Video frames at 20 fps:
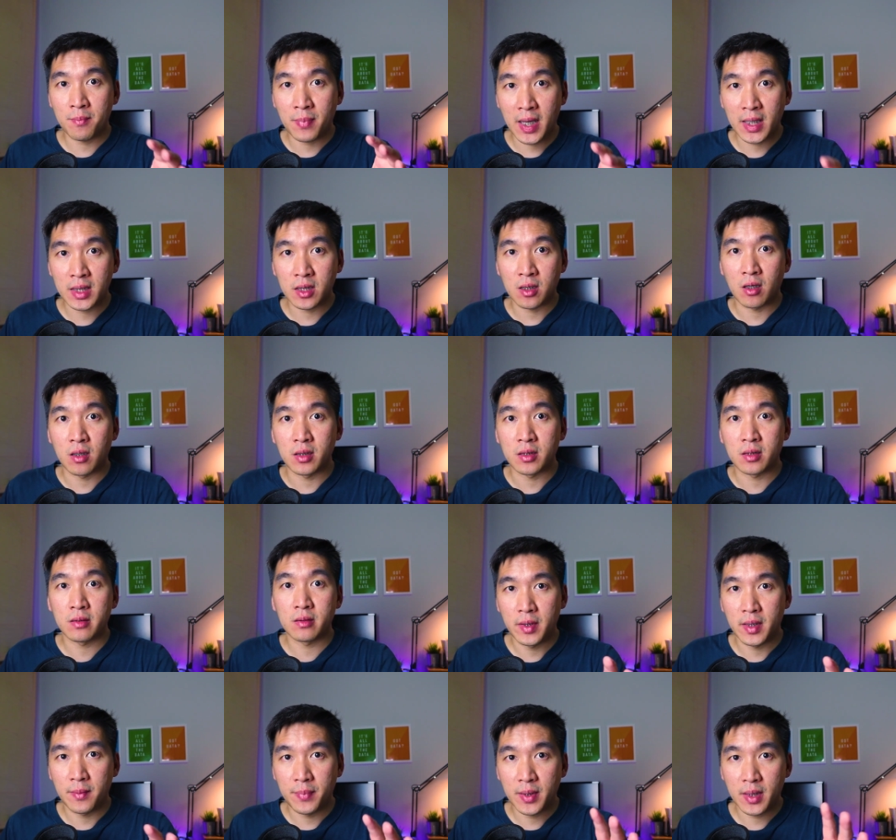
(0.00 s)
and Python
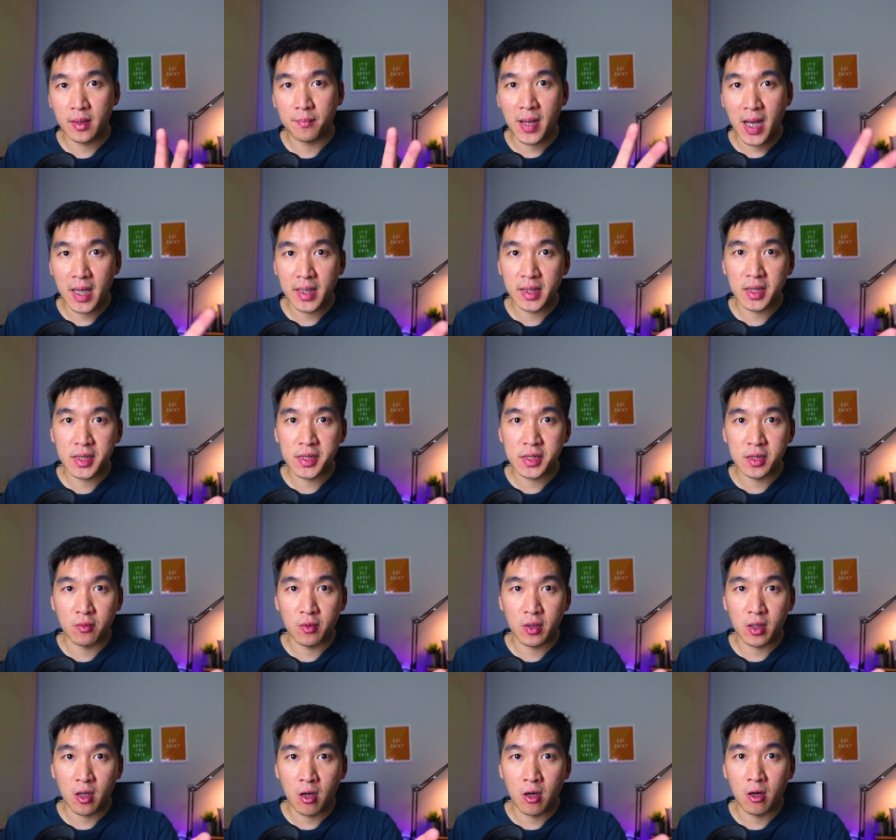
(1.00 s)
with a bit bias
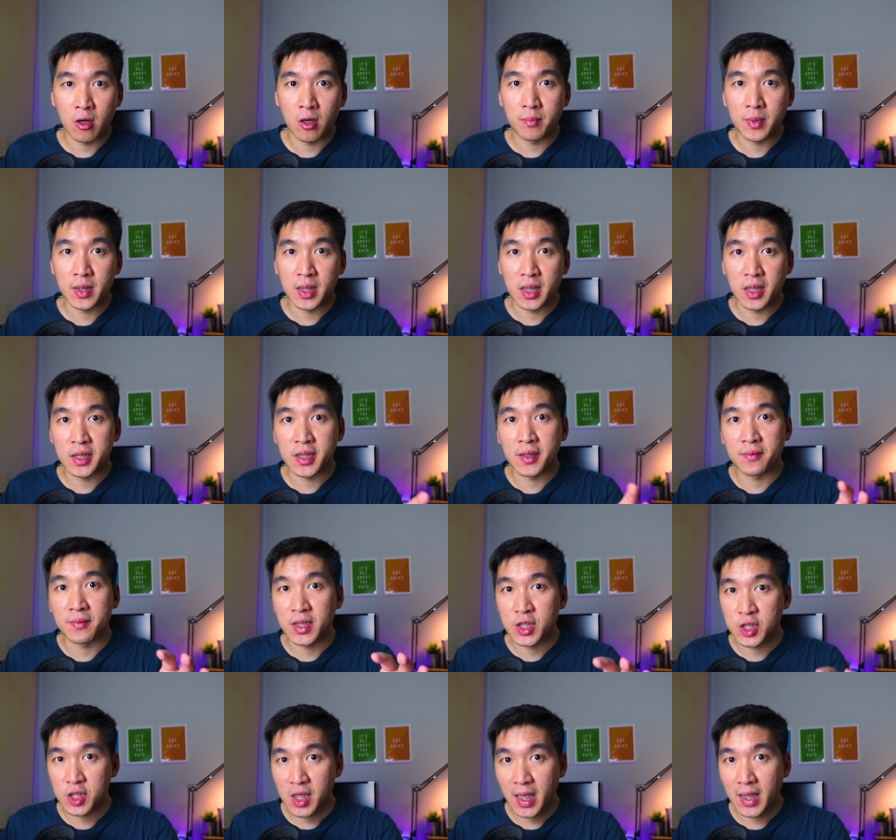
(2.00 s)
toward R because of
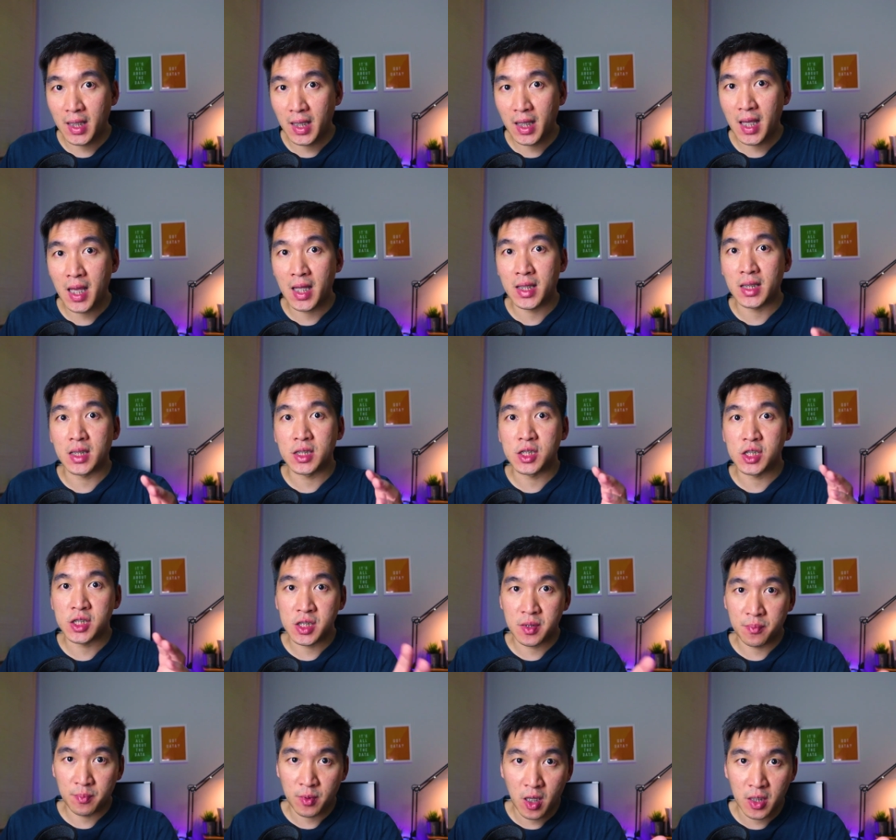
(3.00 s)
the Shiny and the
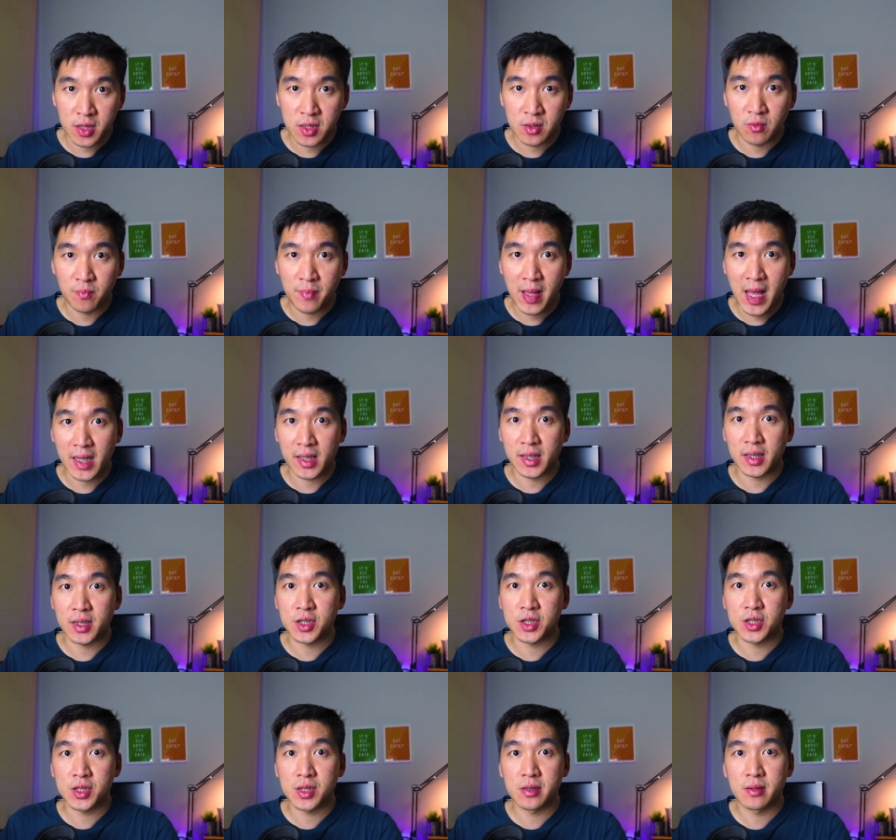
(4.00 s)
ggplot2
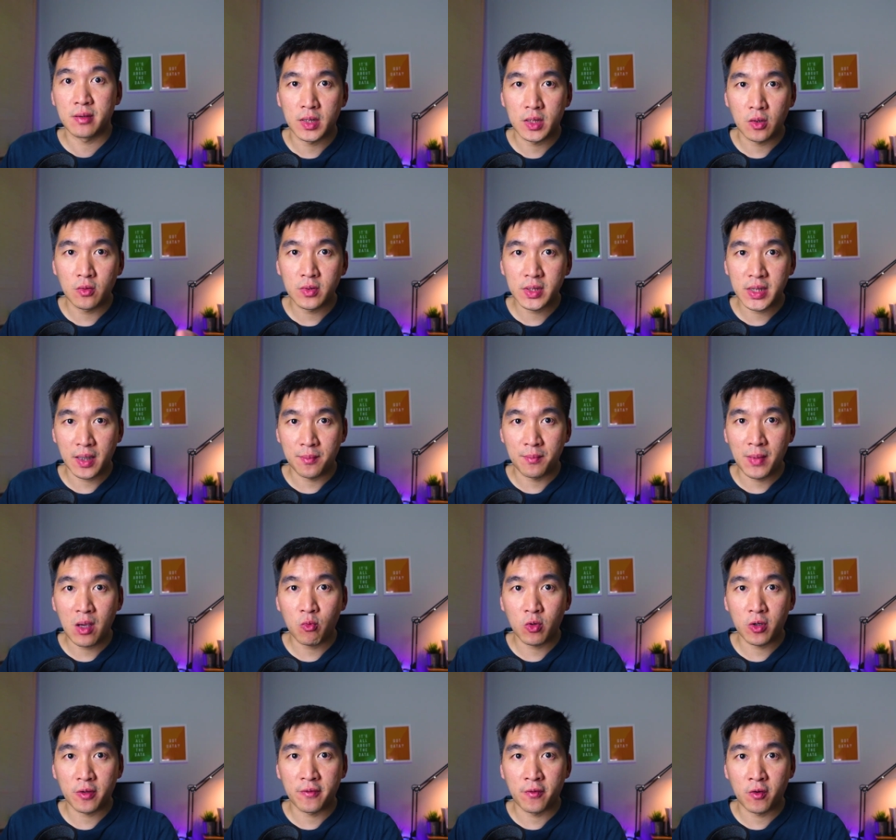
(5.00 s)
package. But don't take my
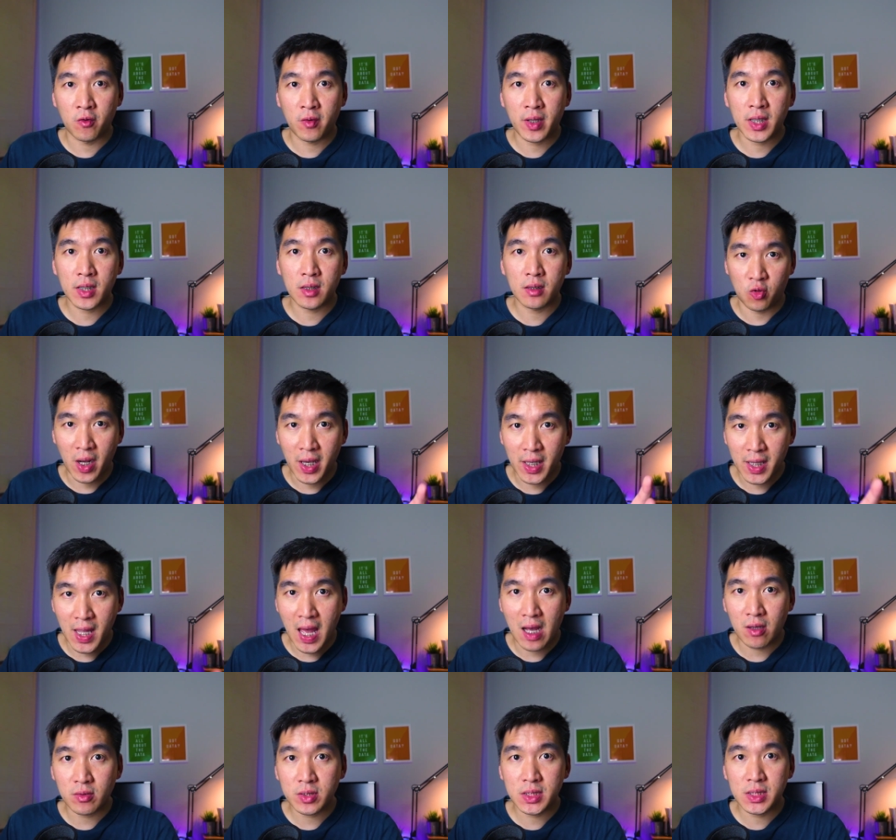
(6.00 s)
word for it. Try it
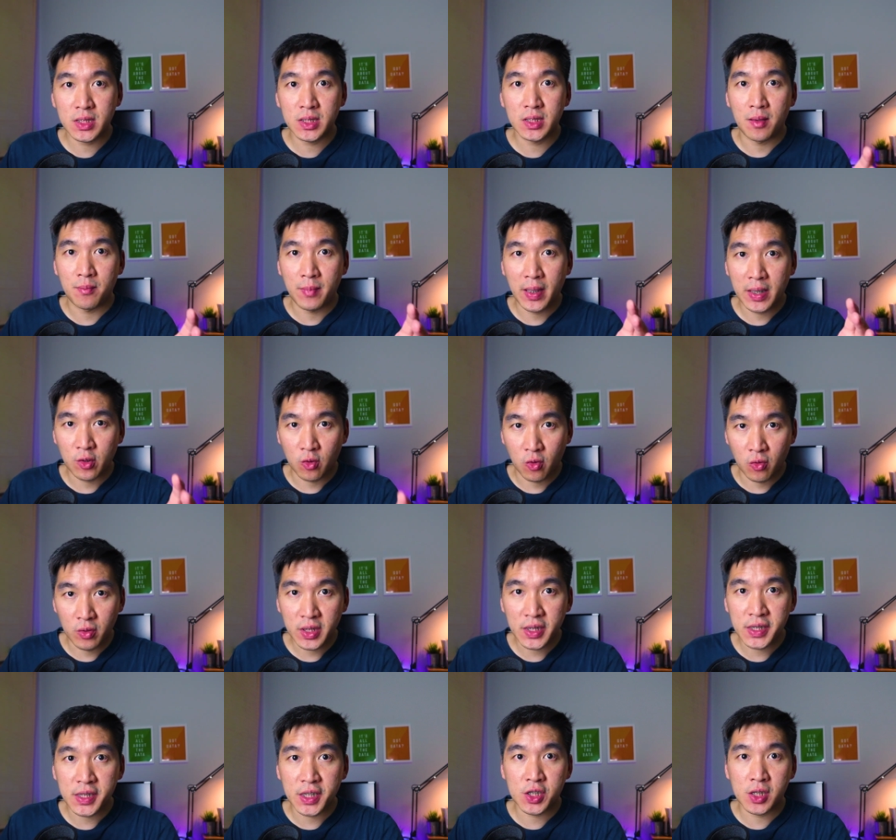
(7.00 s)
out and make your
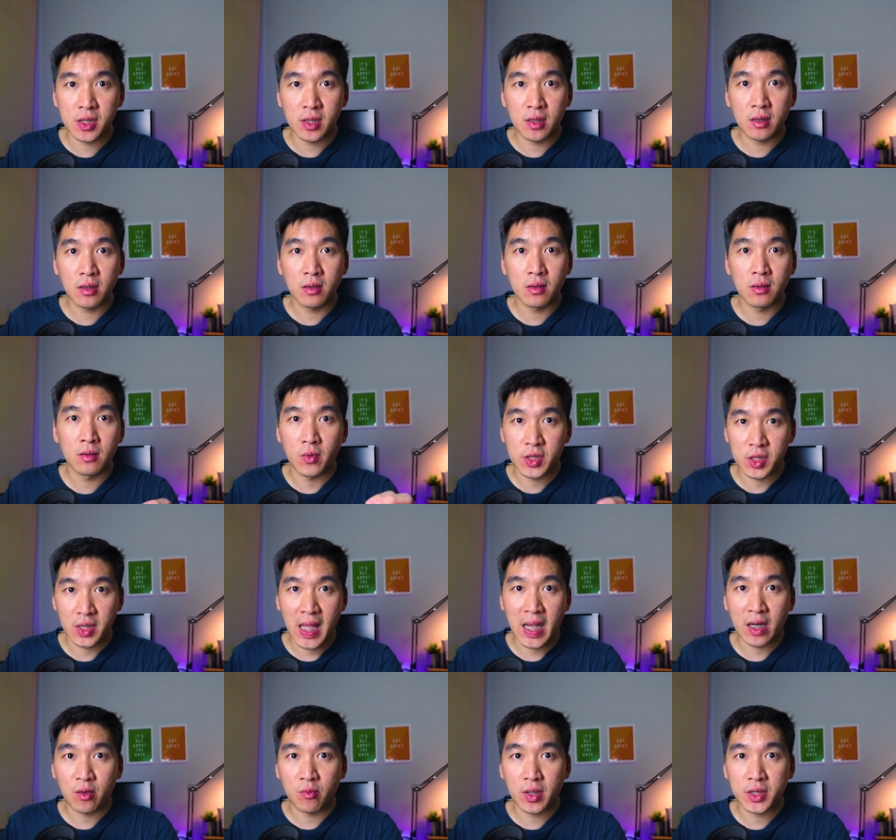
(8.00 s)
own decision which
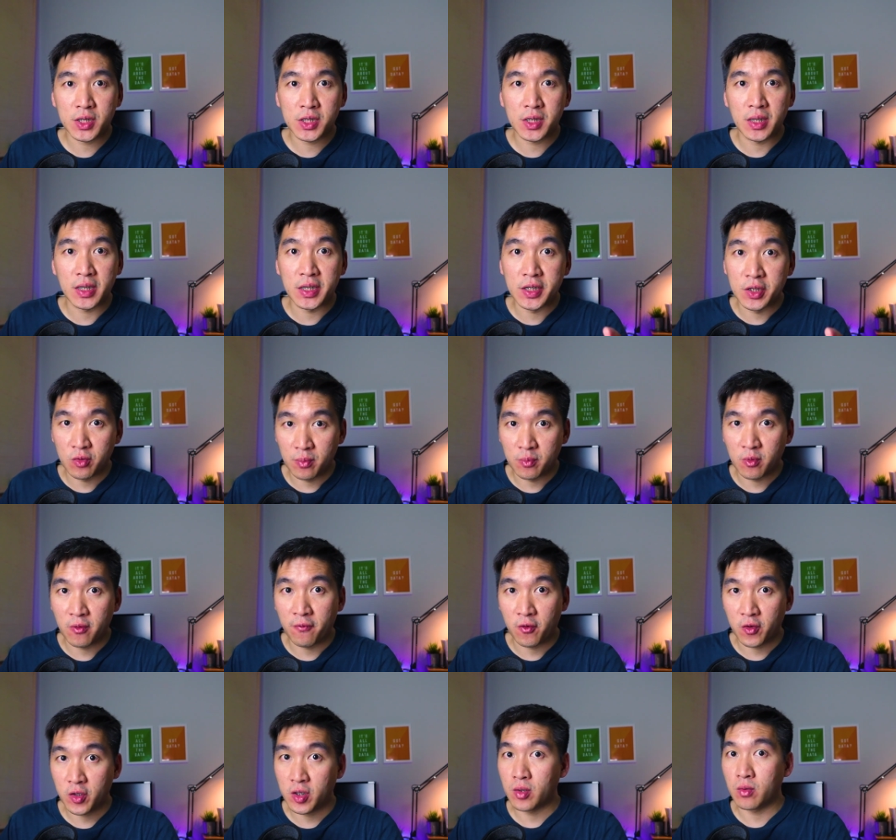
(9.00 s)
language is suitable
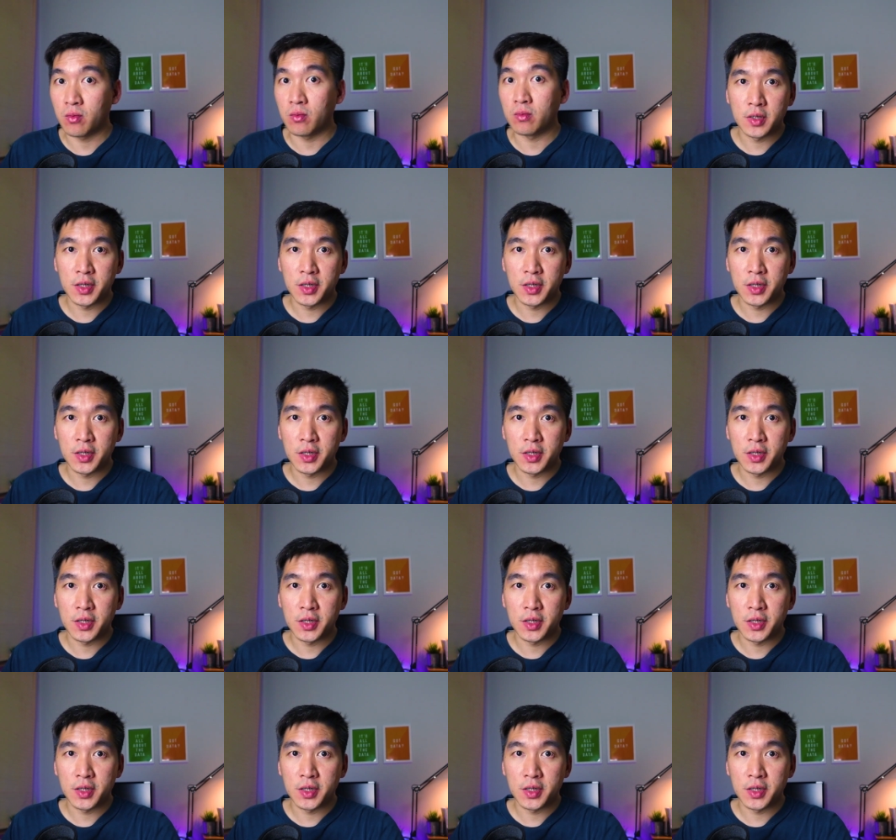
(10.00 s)
for you.